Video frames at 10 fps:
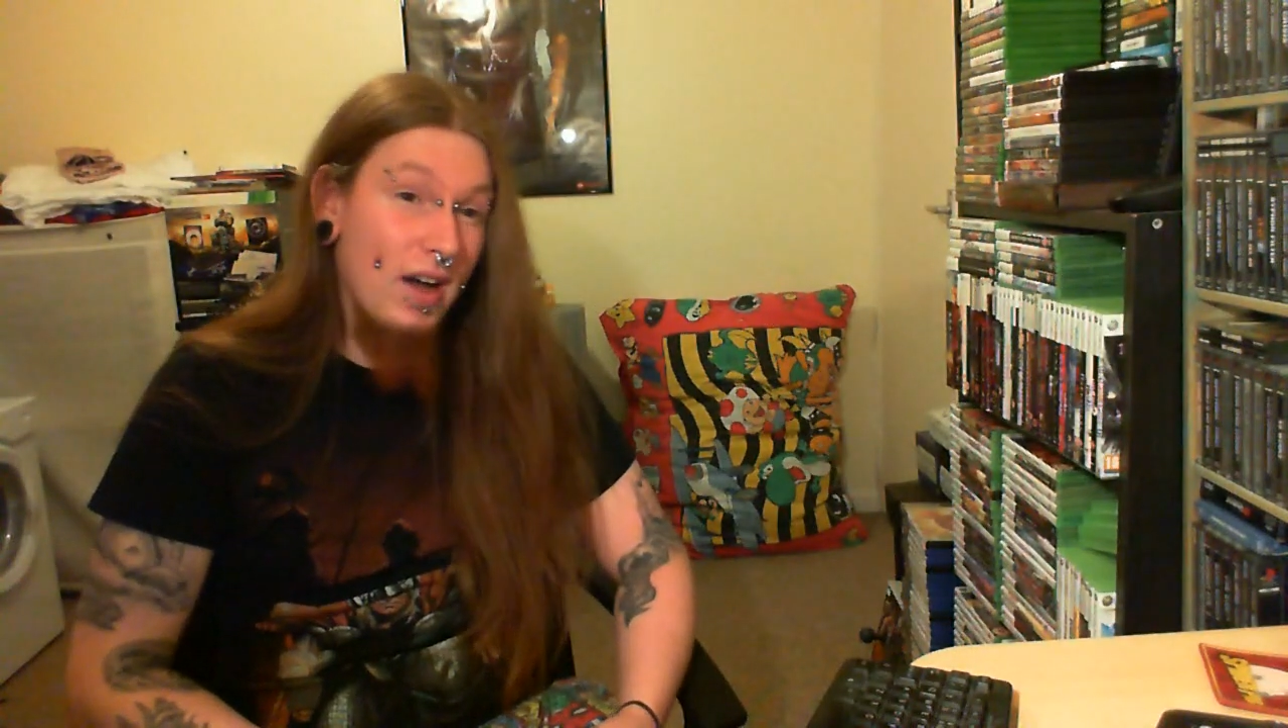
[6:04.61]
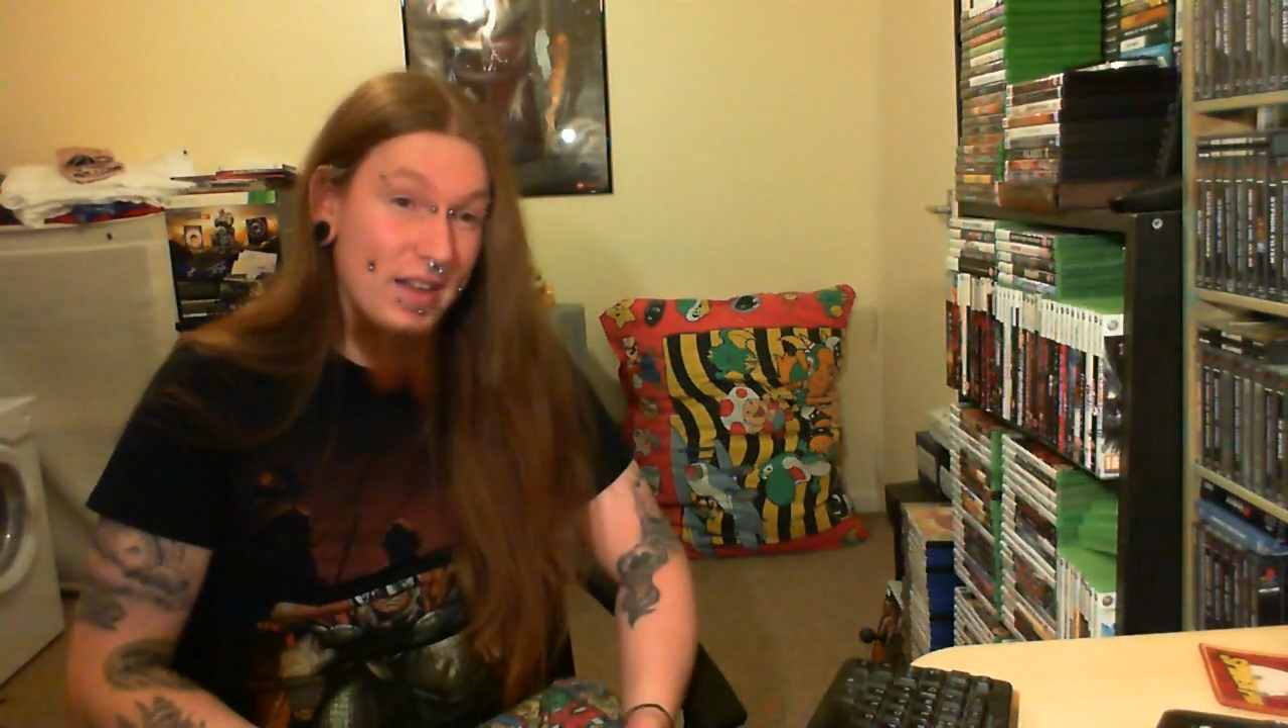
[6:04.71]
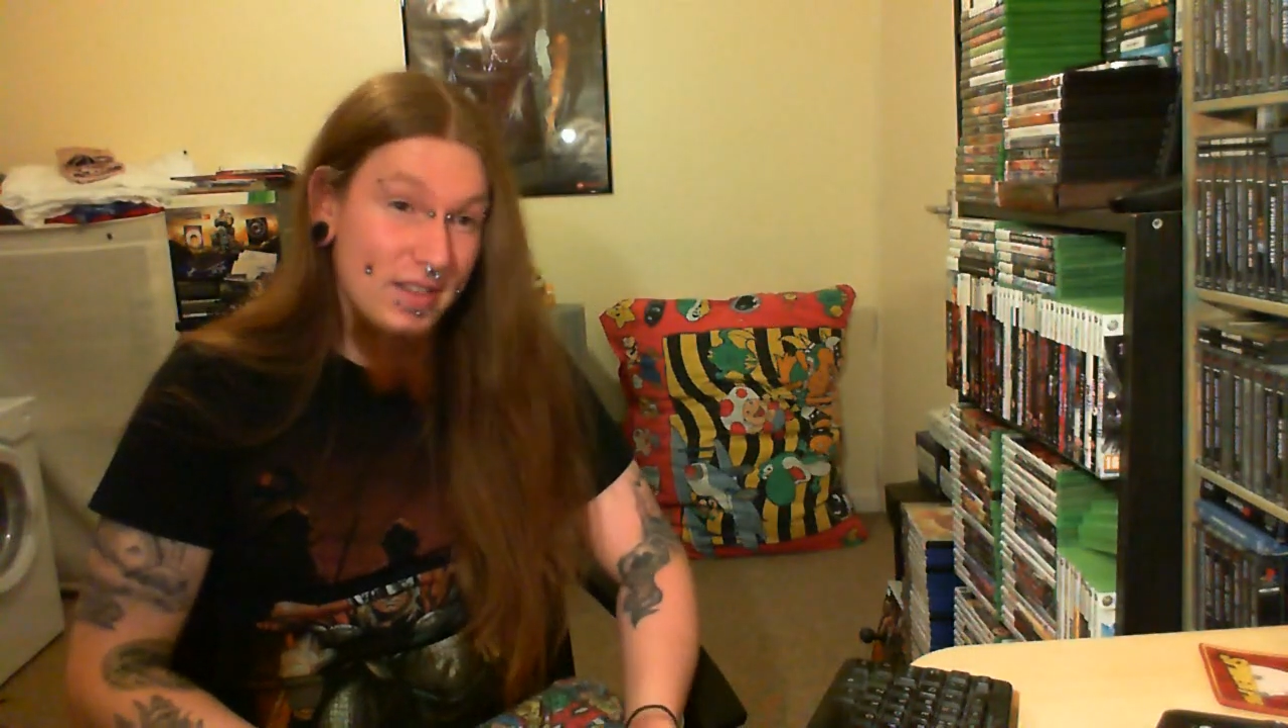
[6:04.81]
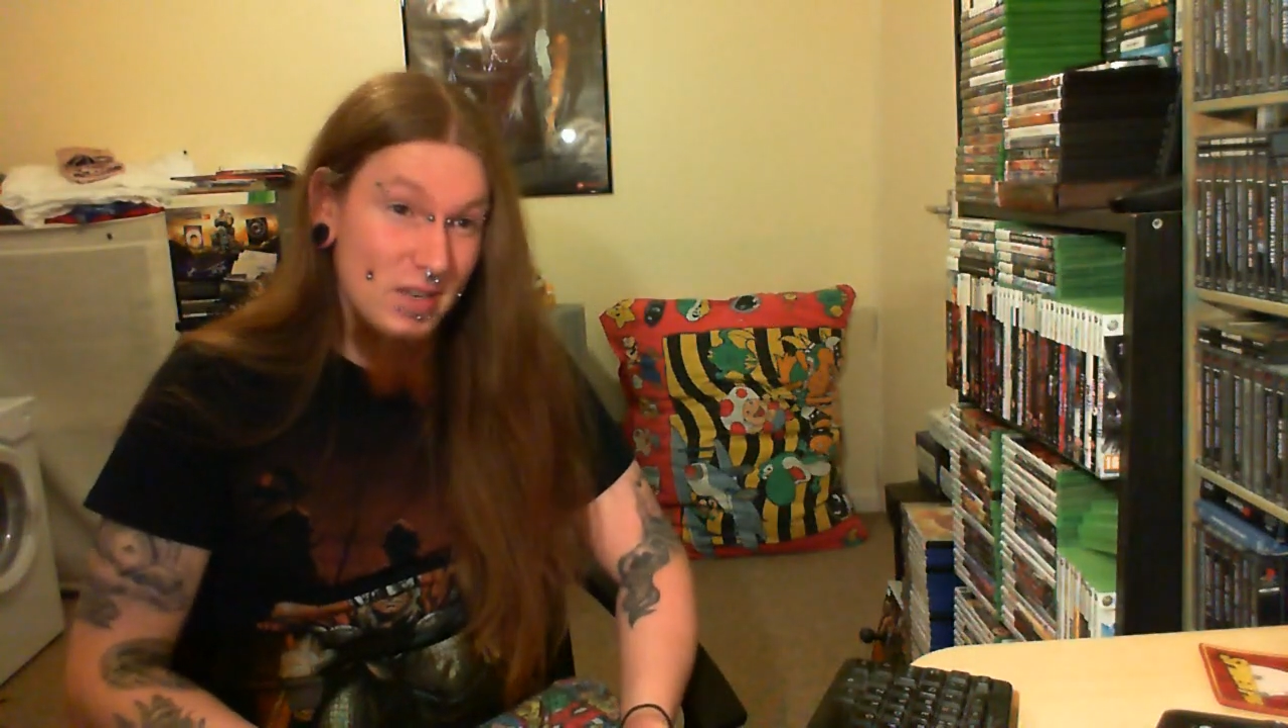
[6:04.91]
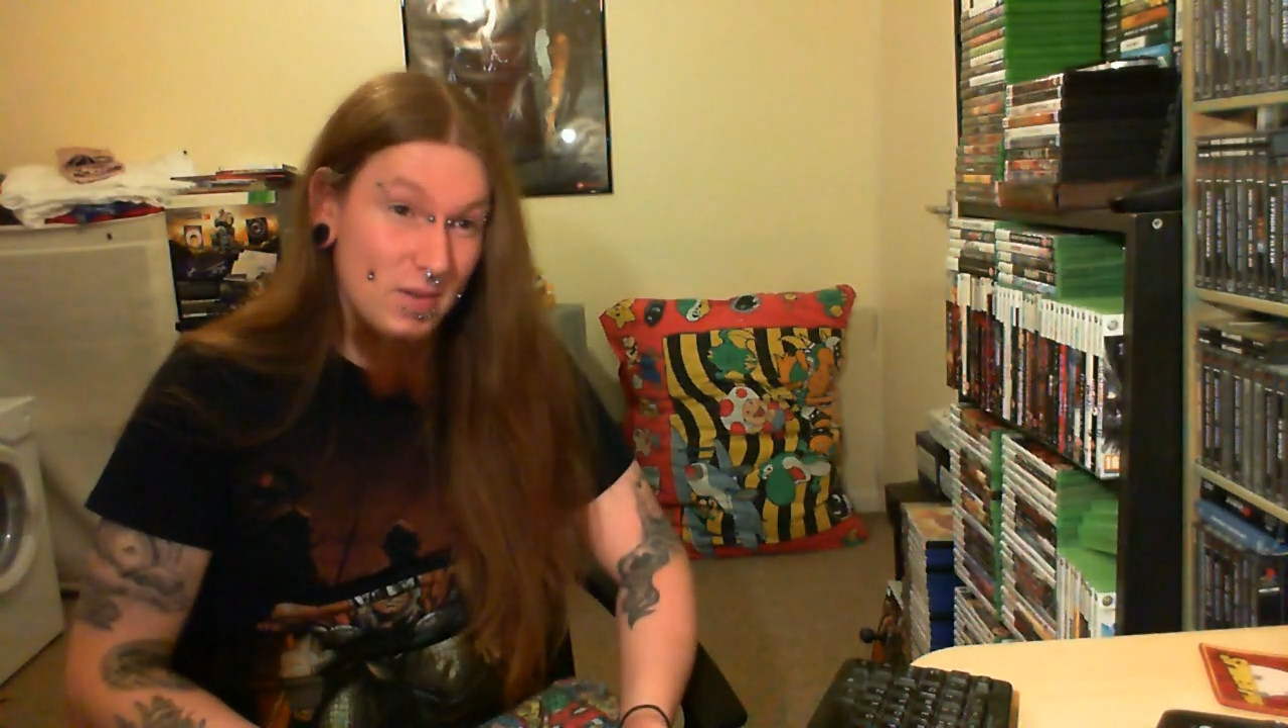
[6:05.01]
I
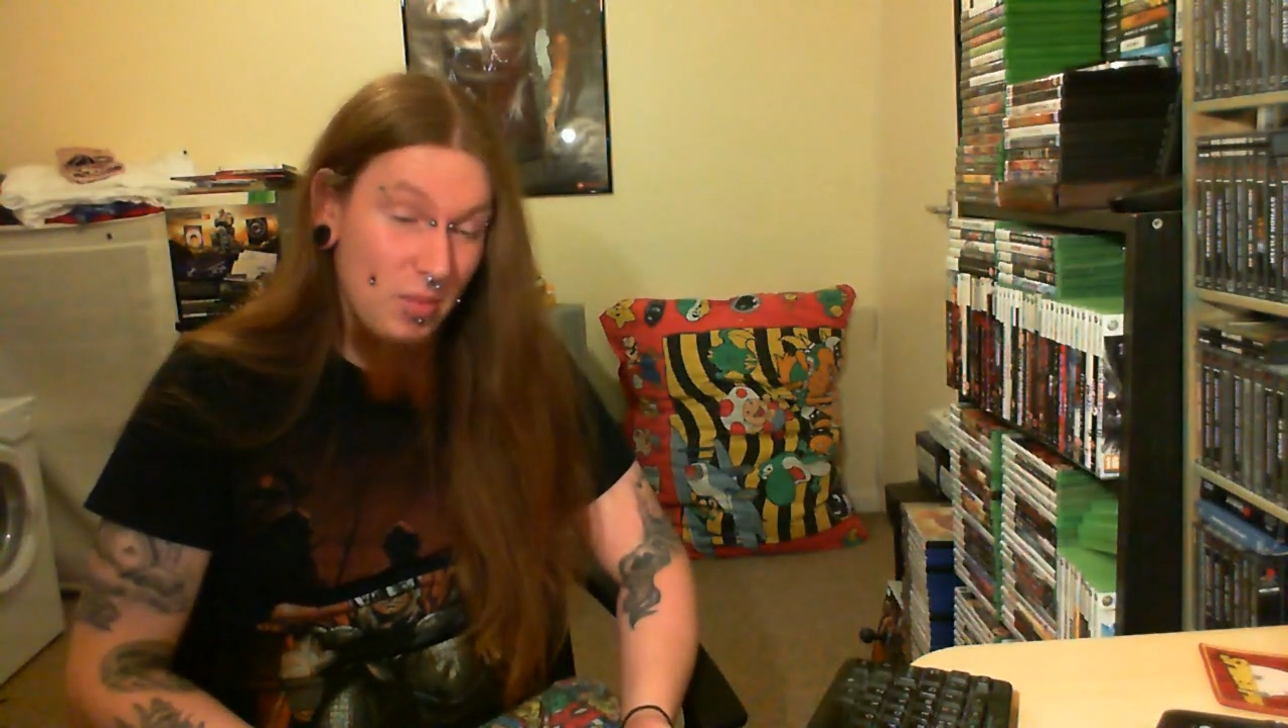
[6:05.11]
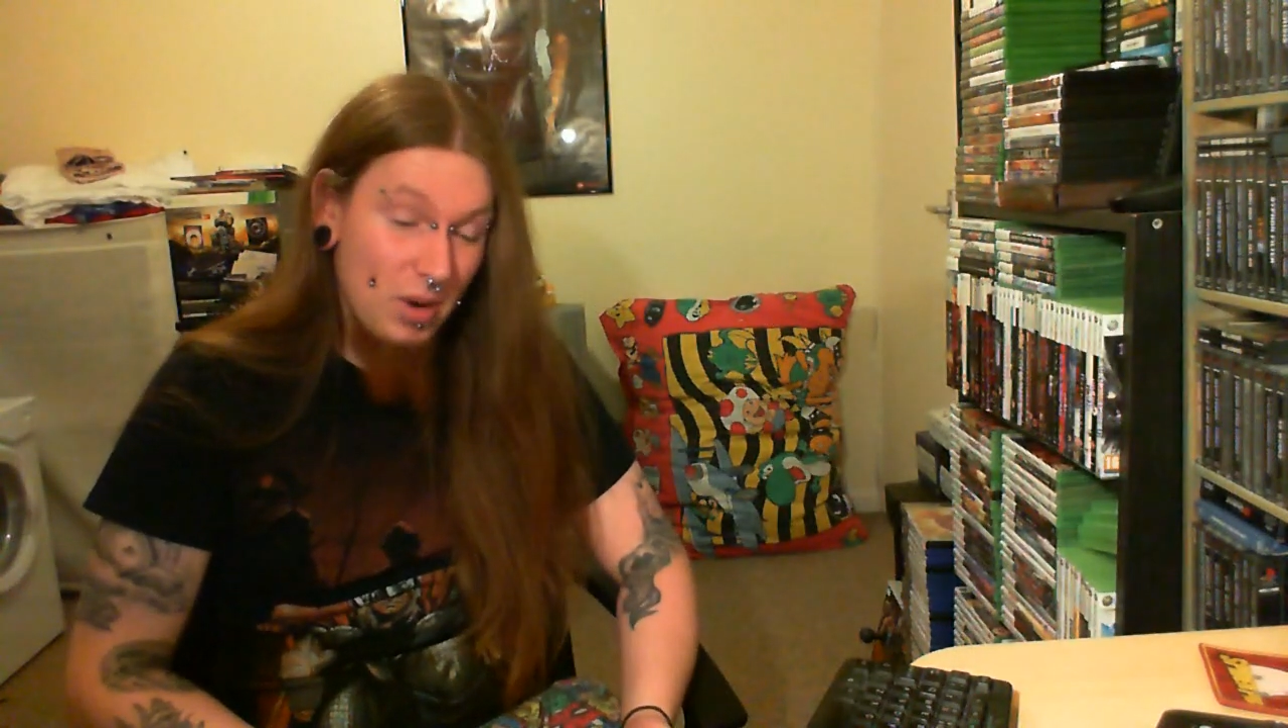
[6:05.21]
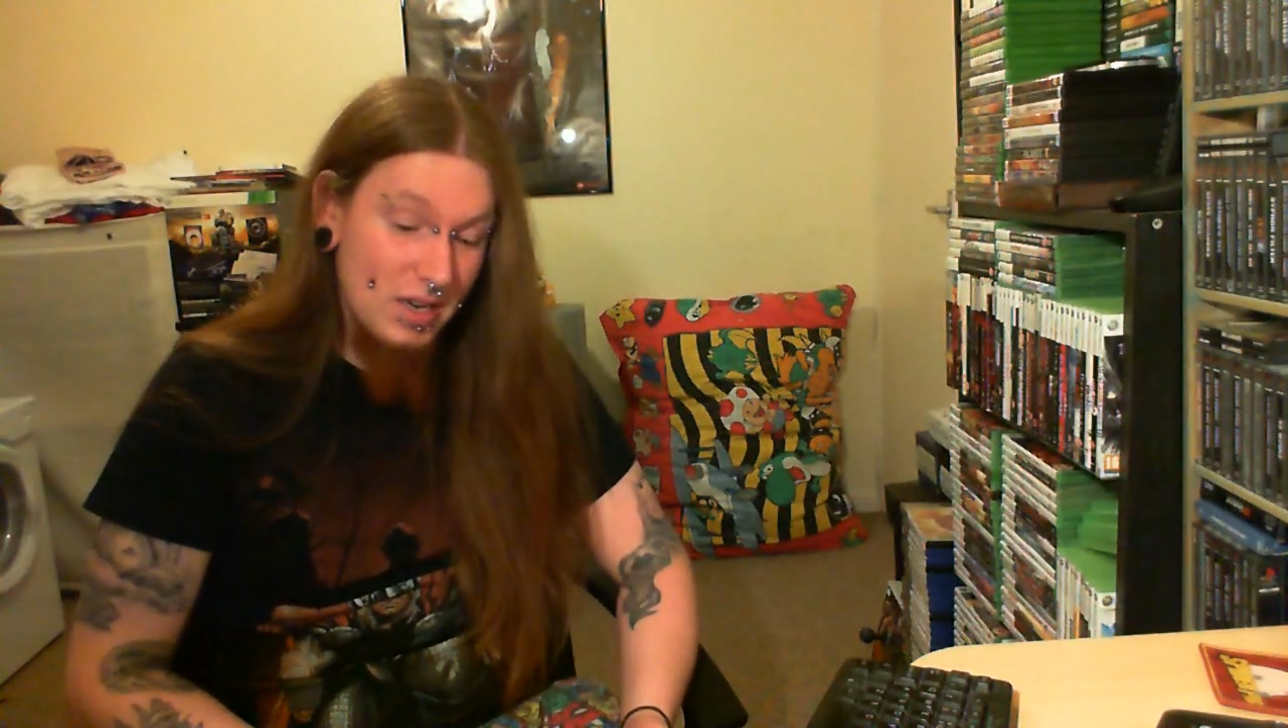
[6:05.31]
had this for the